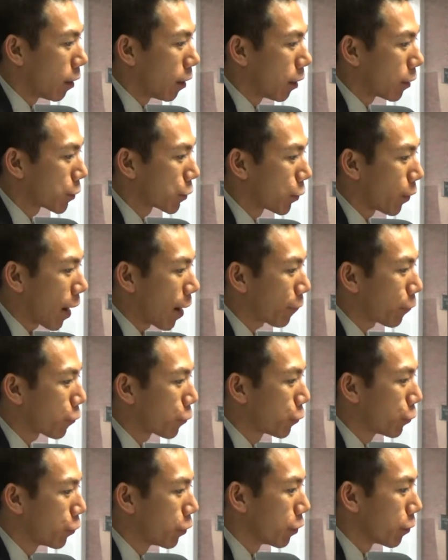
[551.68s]
So after
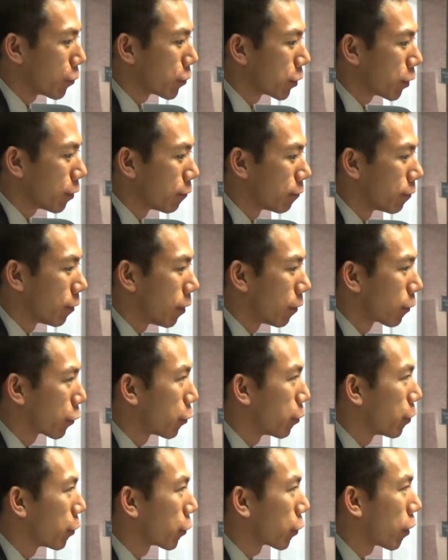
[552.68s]
2 years of
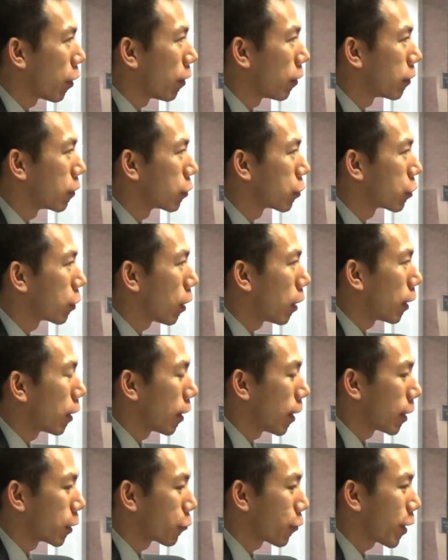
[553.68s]
community college,
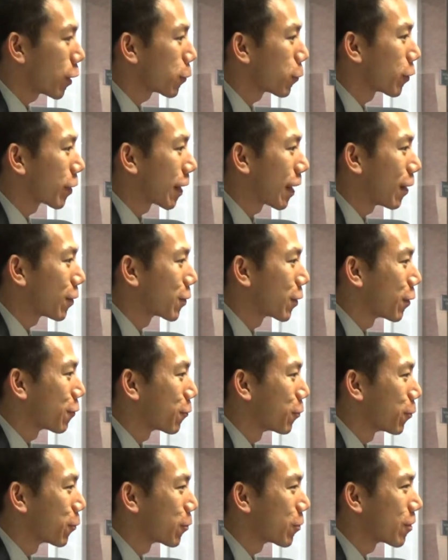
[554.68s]
I transferred to Cal State
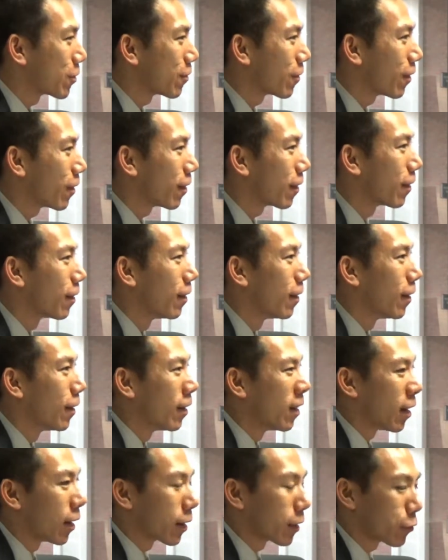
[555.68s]
Fullerton, right?
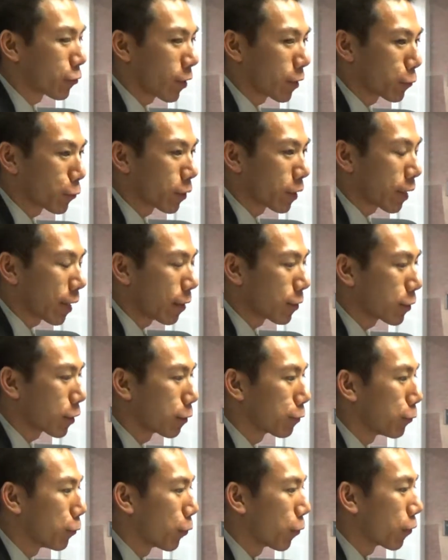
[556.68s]
I transferred to Cal
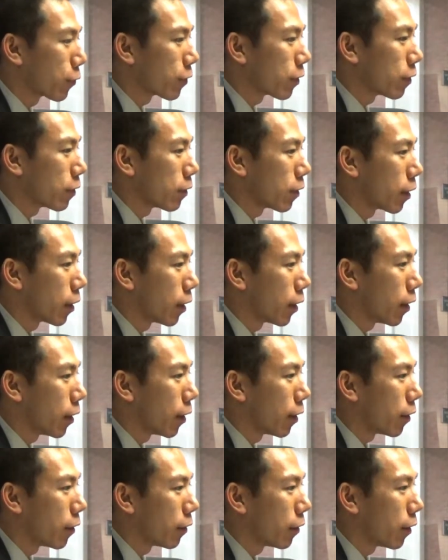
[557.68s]
State Fullerton,
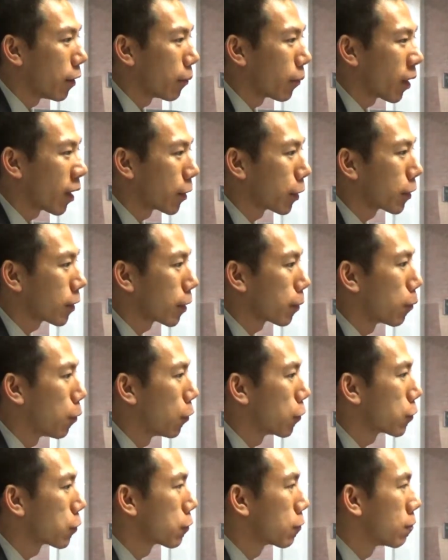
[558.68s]
and I think like
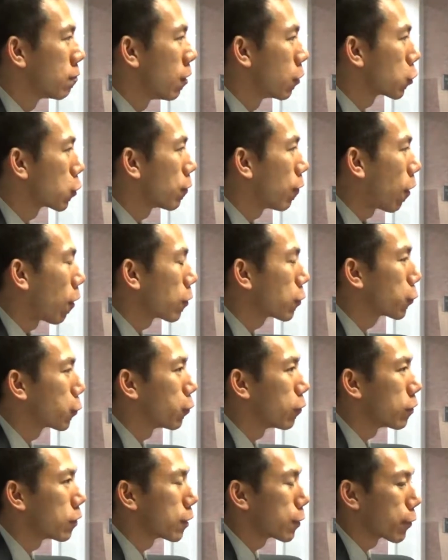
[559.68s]
most of our
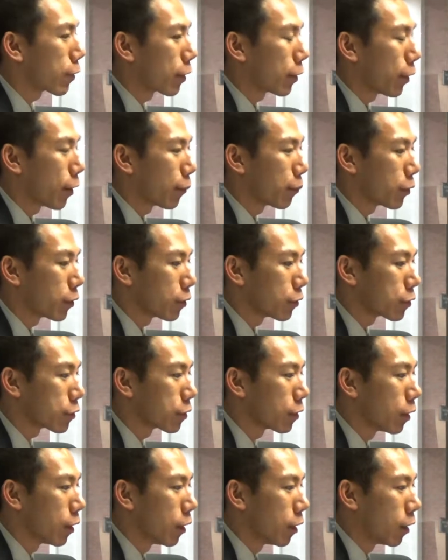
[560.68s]
students here at Long Beach,
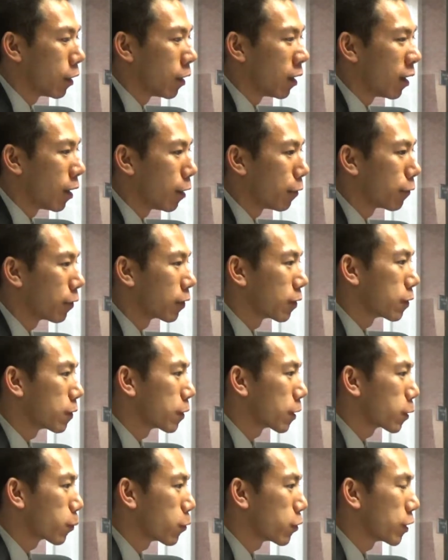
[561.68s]

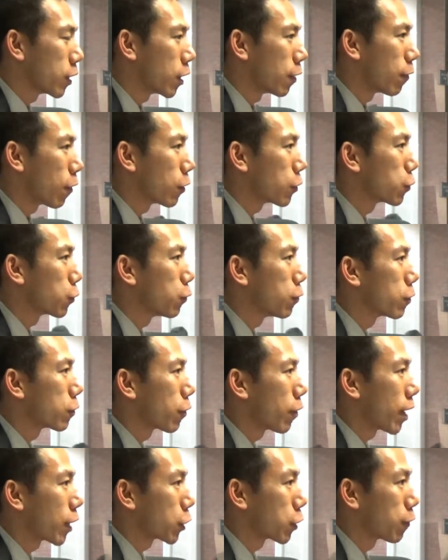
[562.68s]
56% of our students
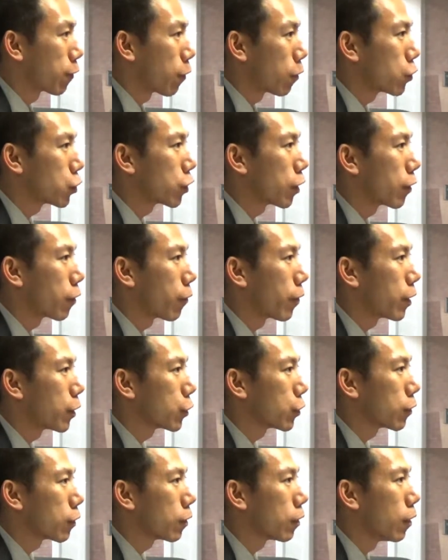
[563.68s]
are actually first
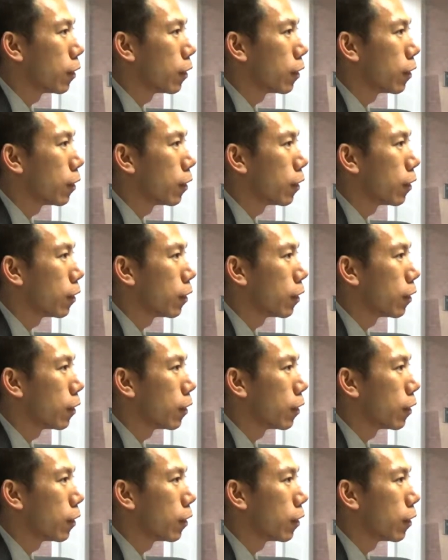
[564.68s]
generation,